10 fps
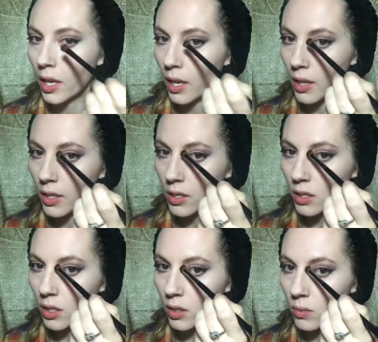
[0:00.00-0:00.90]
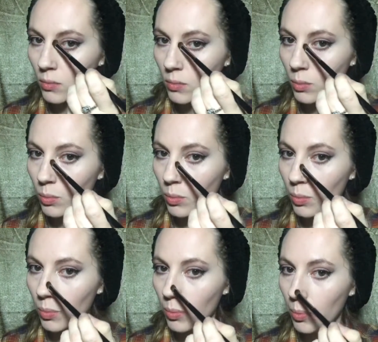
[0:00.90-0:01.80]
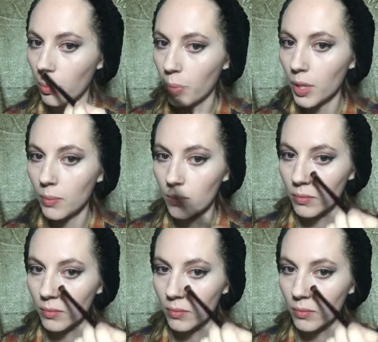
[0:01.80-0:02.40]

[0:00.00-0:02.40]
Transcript: and then just go, boop,